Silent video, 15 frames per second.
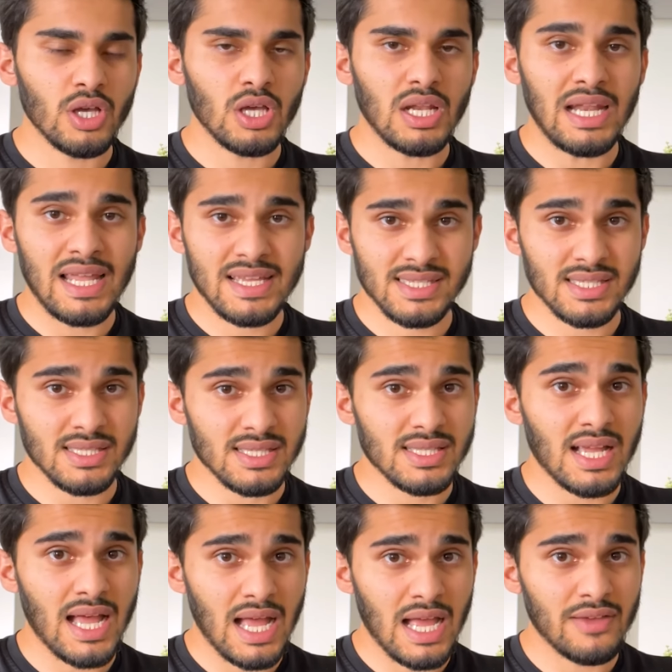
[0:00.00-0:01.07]
lessons
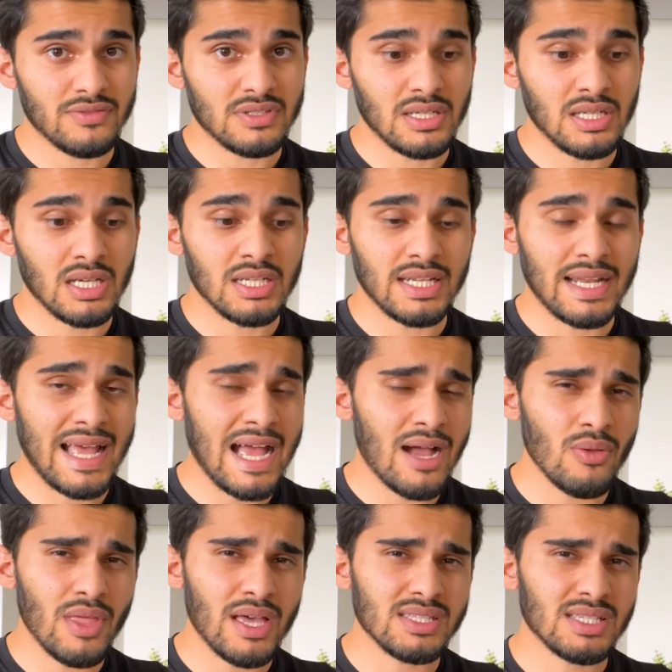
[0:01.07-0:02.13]
that I have to learn and how
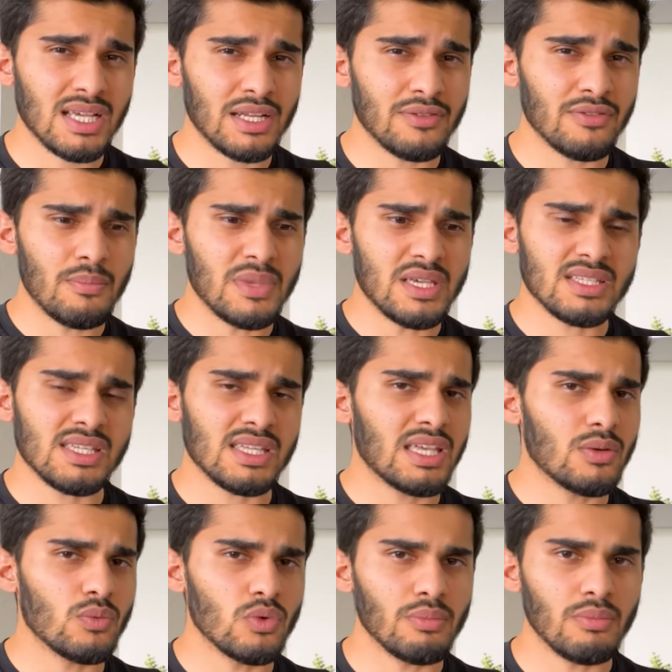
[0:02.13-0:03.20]
that's kind of mixing
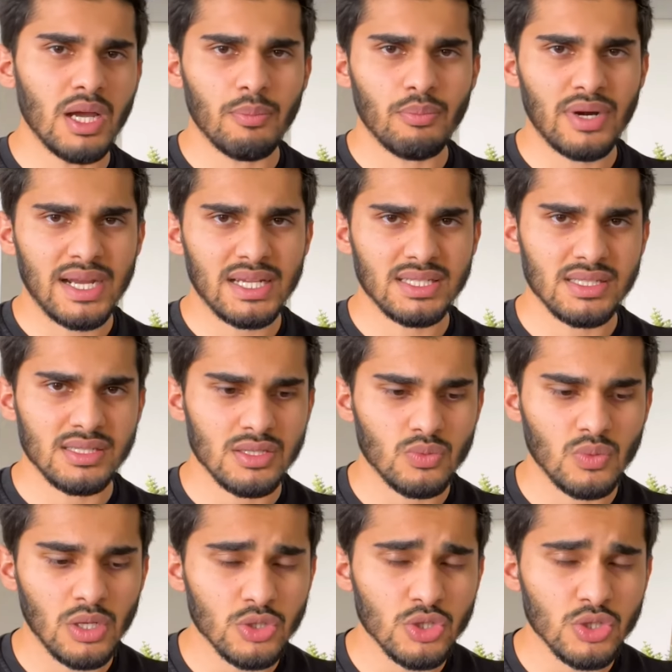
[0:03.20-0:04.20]
in with my practice as well.